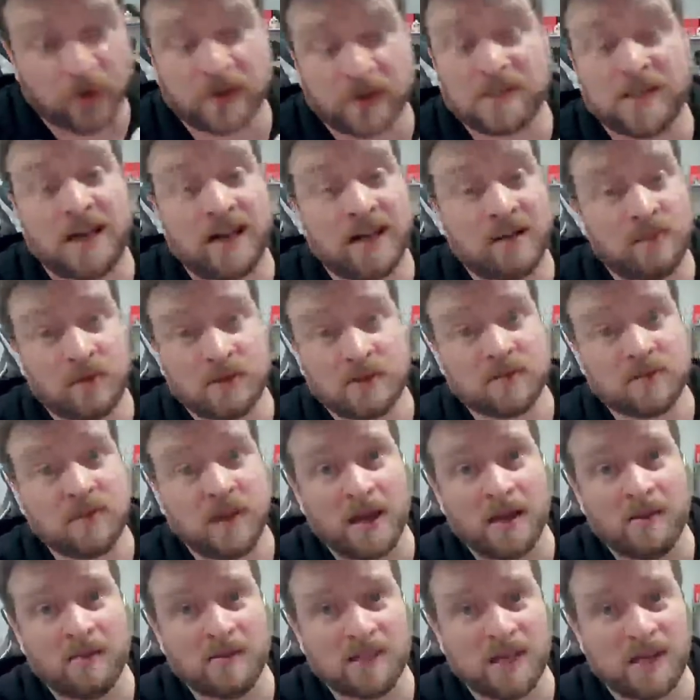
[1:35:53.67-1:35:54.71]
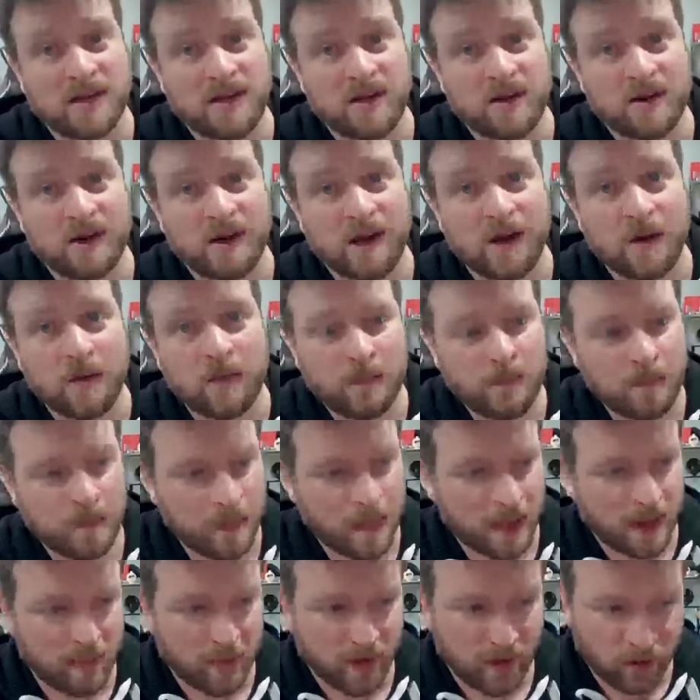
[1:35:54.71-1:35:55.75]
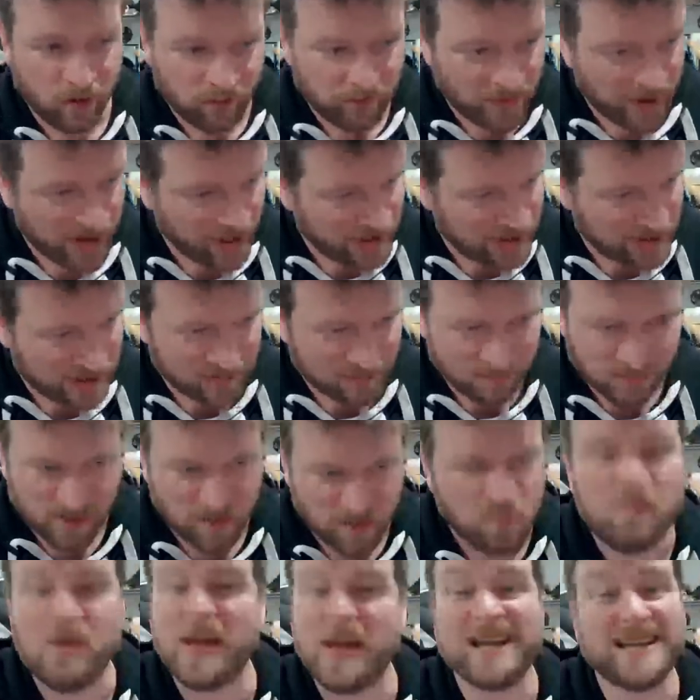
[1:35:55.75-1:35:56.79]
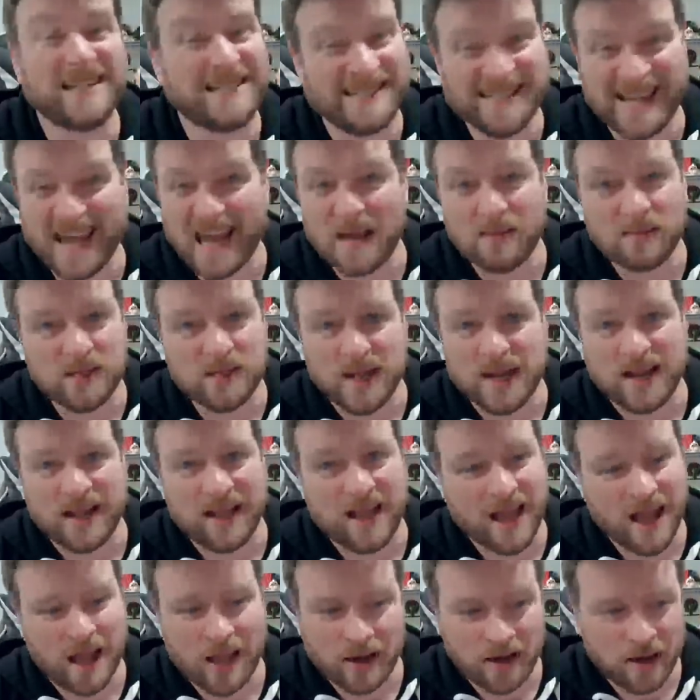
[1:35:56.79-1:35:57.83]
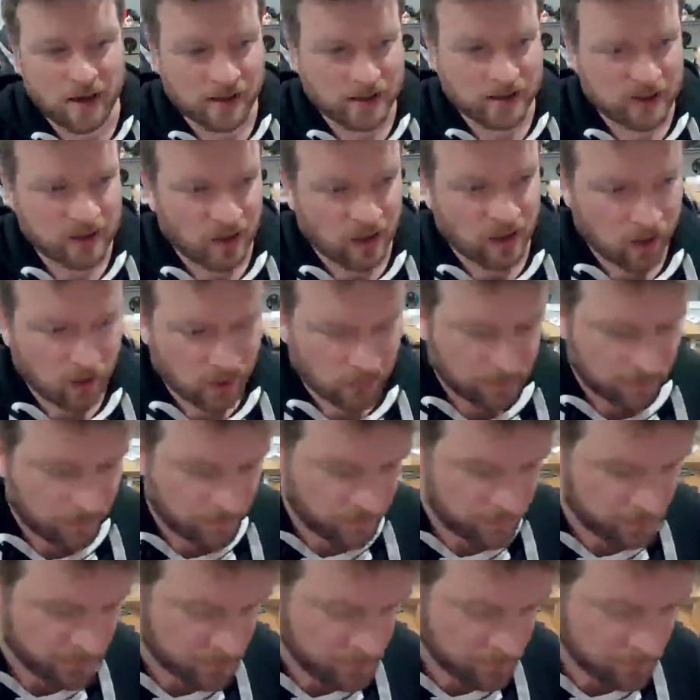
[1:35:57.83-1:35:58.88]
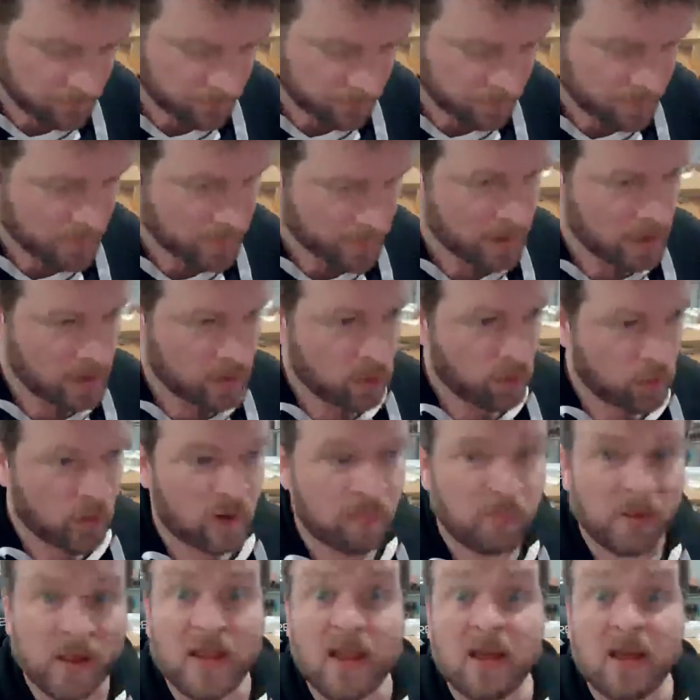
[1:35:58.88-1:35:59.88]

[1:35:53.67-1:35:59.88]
excited to put some games on here now. I'm going to go find the biggest games that I can and install them. We're going to play